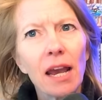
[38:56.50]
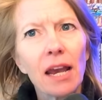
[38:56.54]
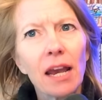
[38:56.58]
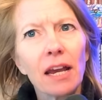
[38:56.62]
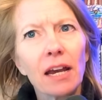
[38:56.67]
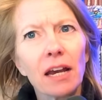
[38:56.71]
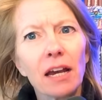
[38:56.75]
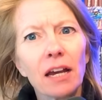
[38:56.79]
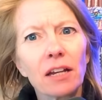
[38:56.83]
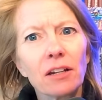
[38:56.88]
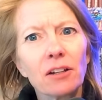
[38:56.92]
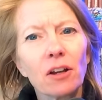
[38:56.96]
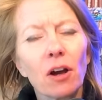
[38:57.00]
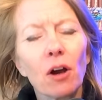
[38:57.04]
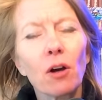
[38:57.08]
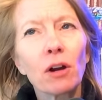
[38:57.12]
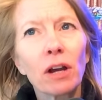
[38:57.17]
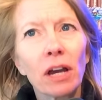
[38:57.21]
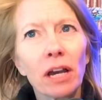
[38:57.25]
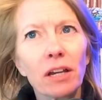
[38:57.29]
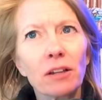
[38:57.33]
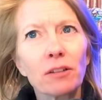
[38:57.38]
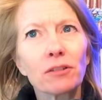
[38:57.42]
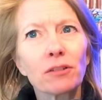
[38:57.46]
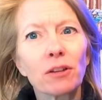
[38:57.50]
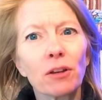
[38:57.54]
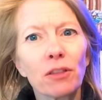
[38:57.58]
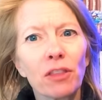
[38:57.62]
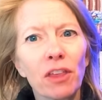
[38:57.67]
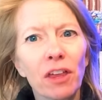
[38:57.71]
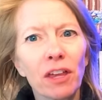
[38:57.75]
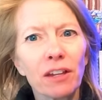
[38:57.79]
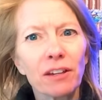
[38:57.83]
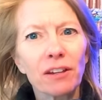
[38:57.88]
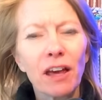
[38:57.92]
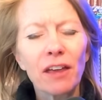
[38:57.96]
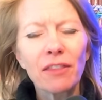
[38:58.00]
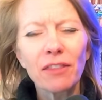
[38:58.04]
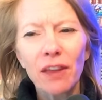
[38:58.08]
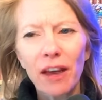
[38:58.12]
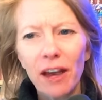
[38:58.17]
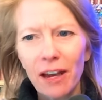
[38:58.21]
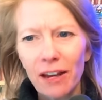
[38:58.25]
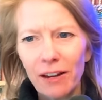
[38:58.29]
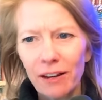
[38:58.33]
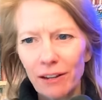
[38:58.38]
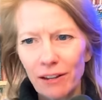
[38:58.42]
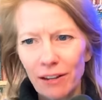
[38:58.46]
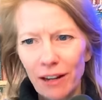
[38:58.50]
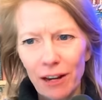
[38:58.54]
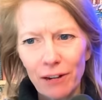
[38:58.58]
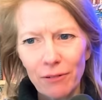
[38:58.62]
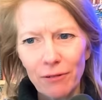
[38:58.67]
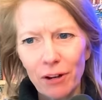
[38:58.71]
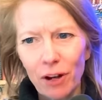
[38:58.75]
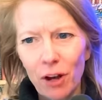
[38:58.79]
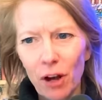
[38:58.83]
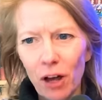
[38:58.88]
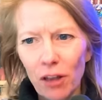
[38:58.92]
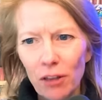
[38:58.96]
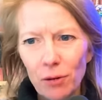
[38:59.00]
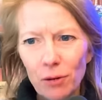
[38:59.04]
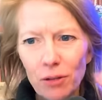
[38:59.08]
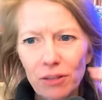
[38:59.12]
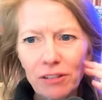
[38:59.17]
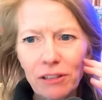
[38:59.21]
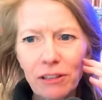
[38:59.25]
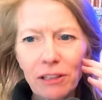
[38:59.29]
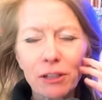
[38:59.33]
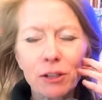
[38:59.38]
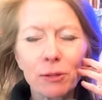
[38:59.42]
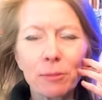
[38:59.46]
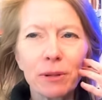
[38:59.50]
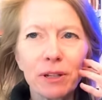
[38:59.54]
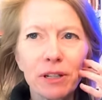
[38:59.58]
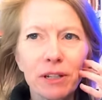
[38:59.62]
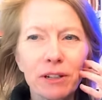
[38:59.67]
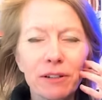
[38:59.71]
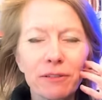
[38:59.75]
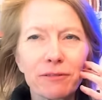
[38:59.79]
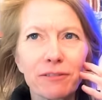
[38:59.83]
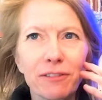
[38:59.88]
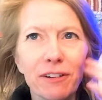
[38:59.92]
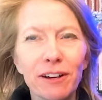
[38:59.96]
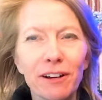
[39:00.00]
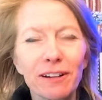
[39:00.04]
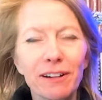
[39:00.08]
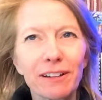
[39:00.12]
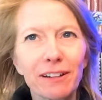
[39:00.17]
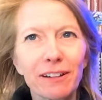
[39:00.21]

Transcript: And okay, so then, and I recall there was a little bit of,